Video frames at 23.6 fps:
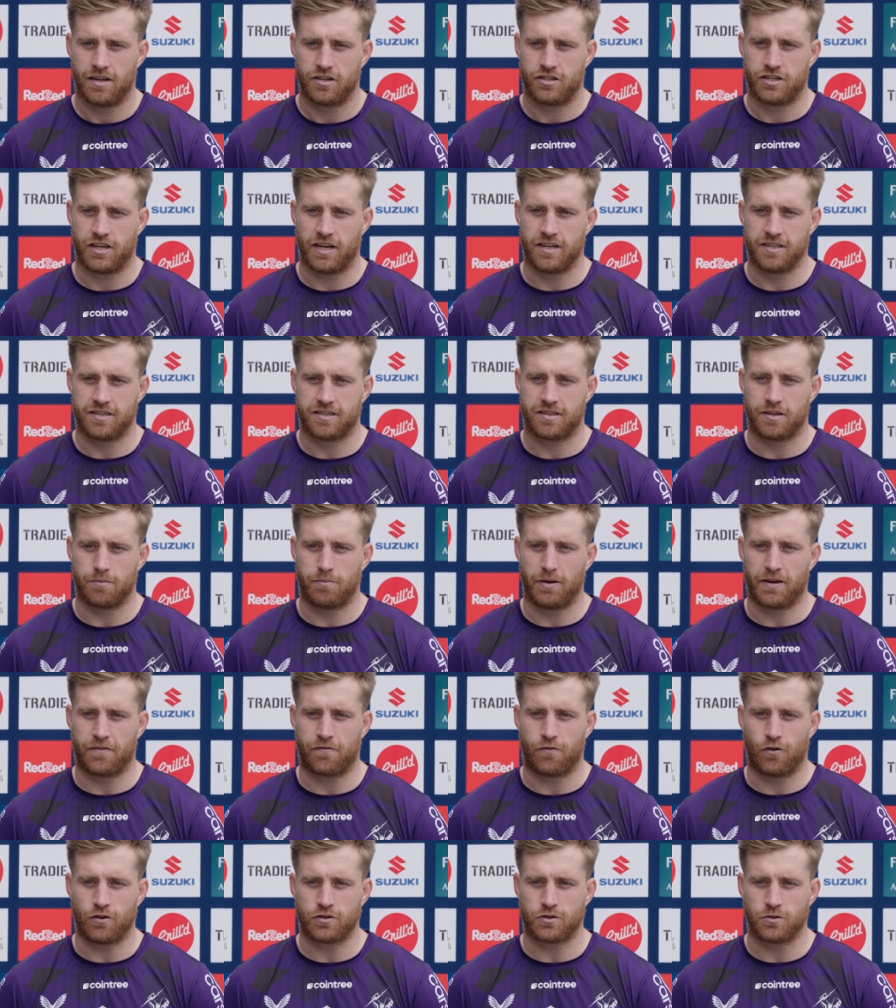Chez, the big
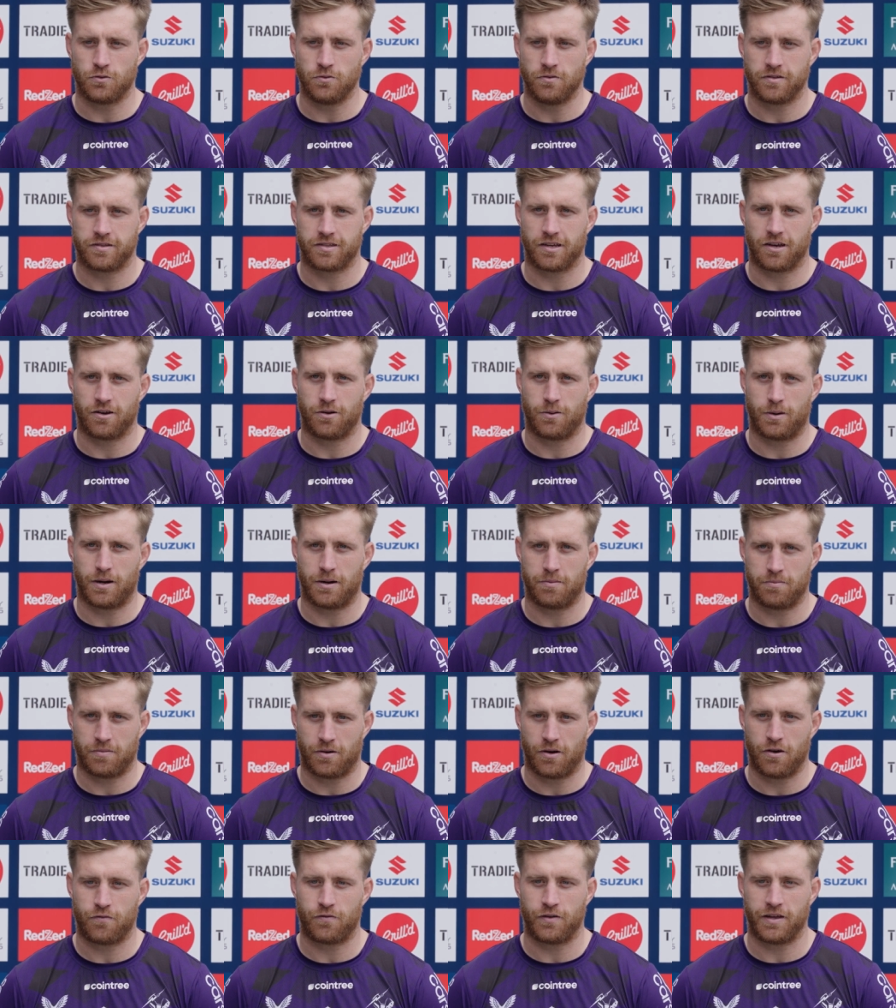fossil. So
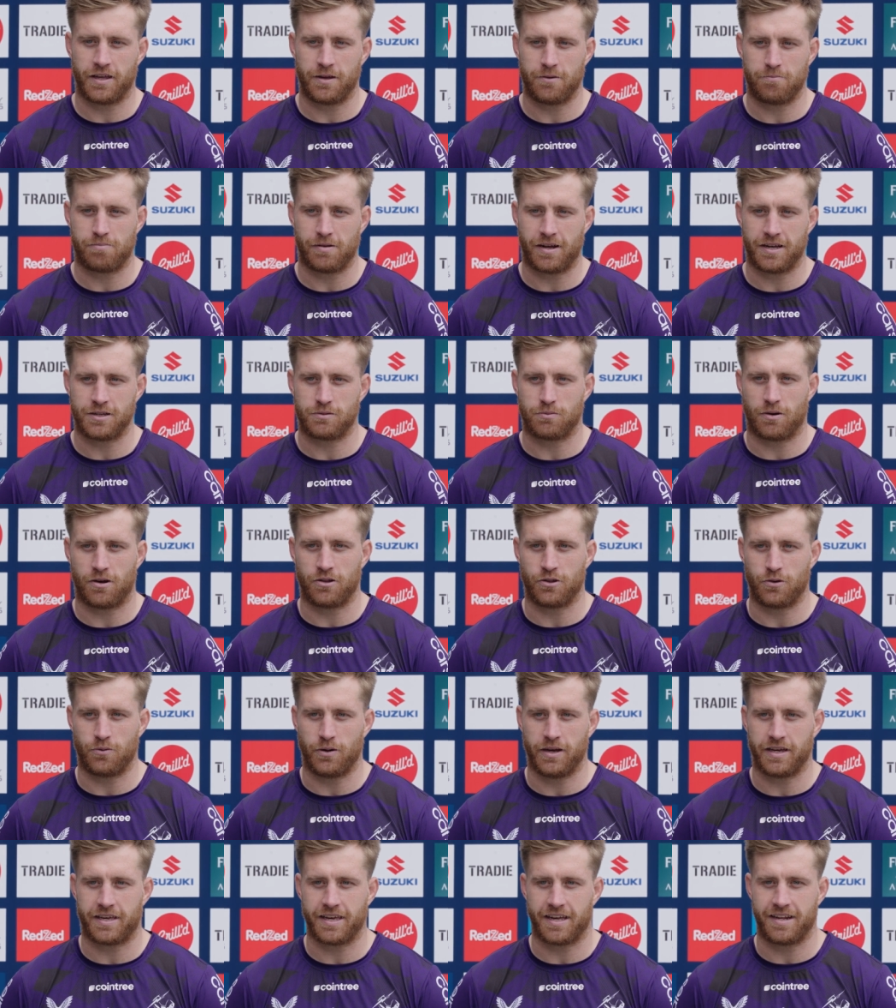hopefully he plays well on the
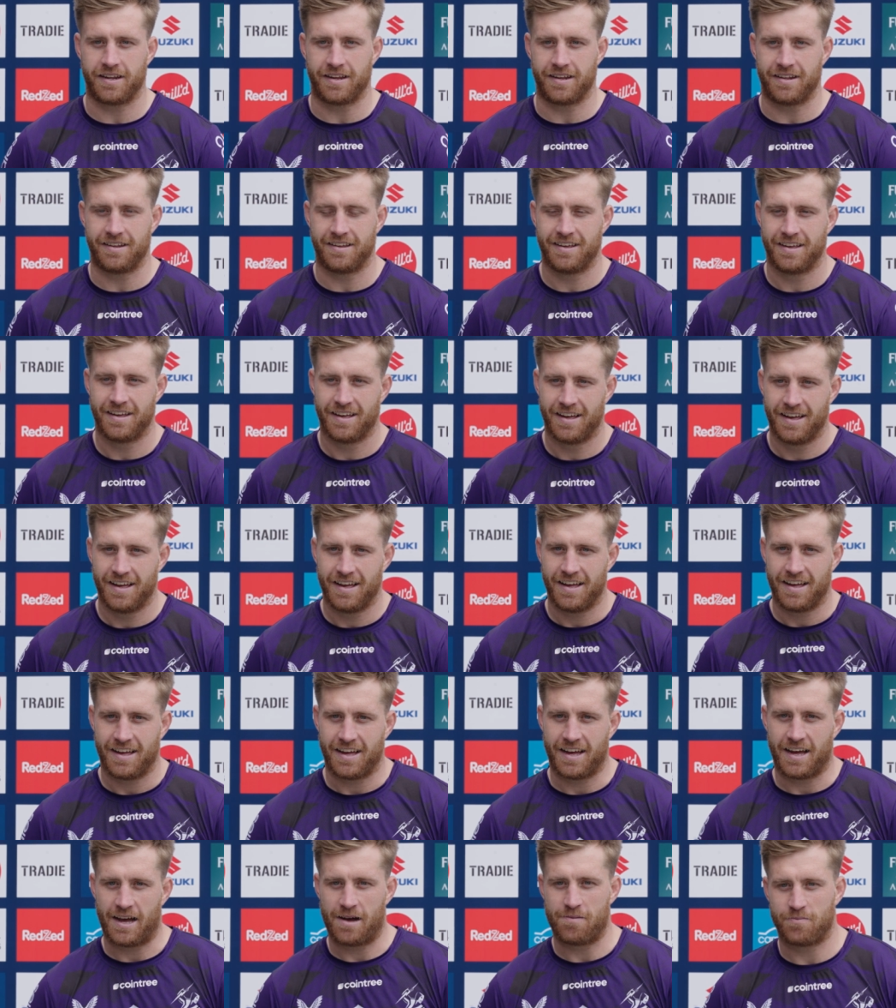weekend, and
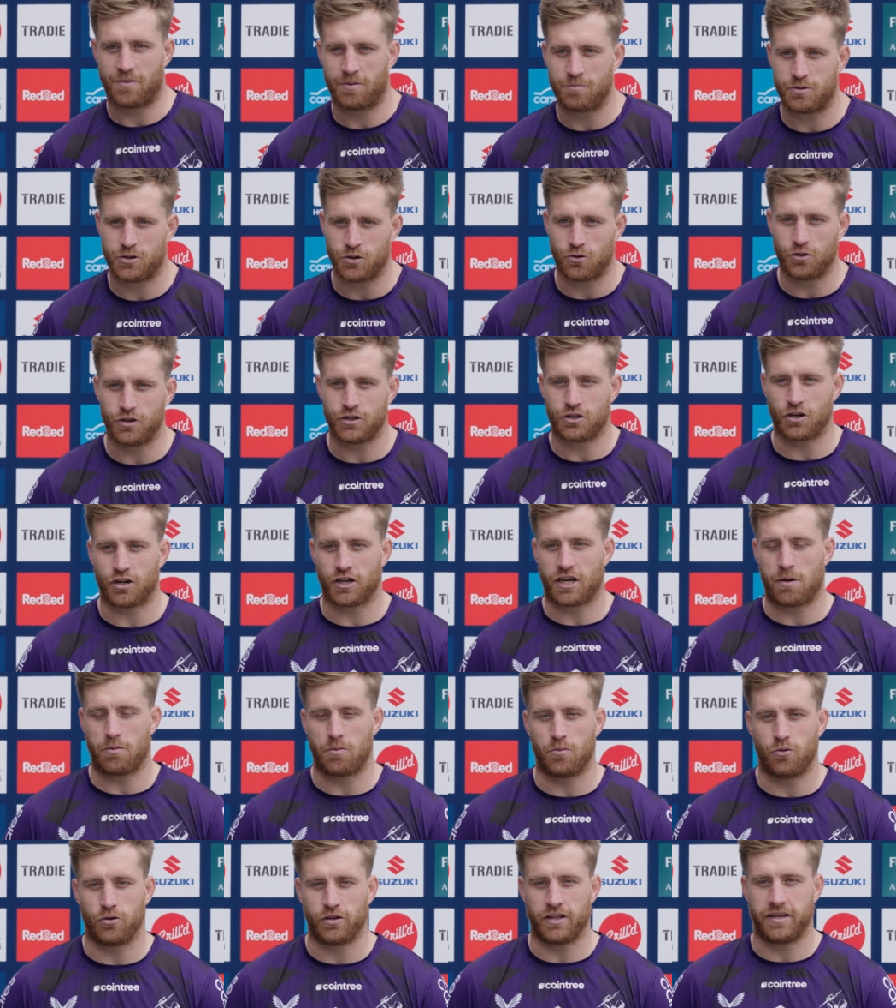I'm sure he's got a
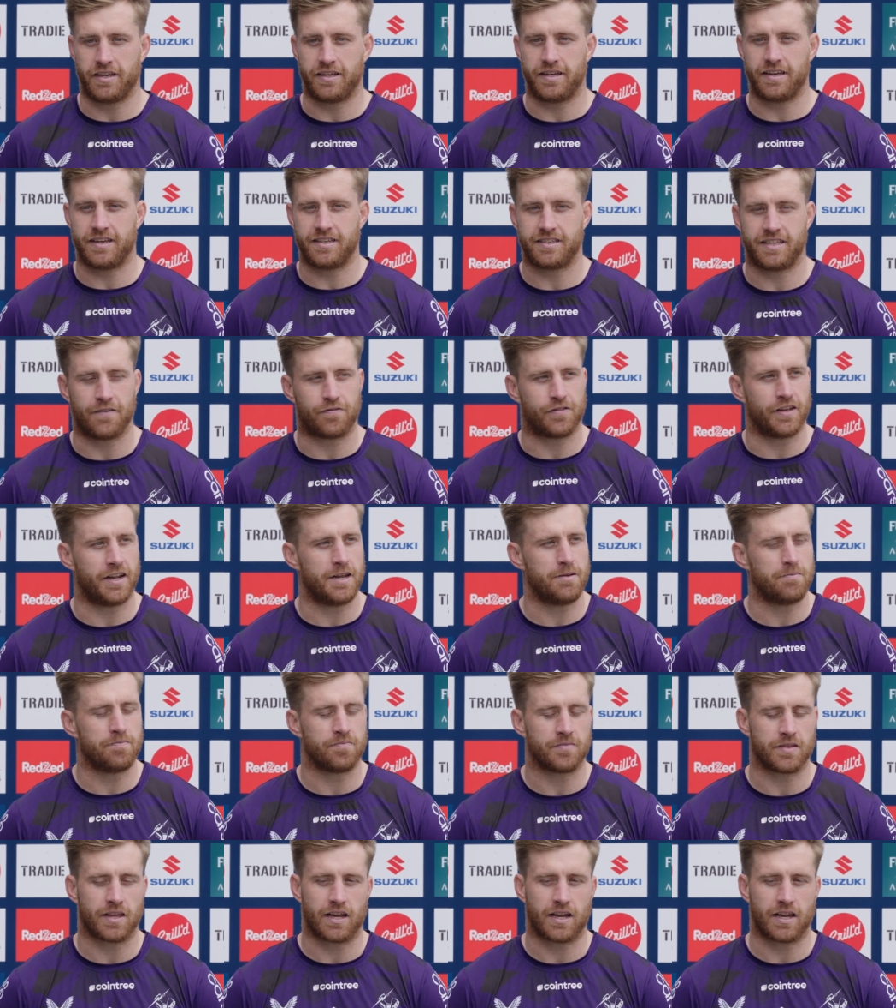couple more years left in him.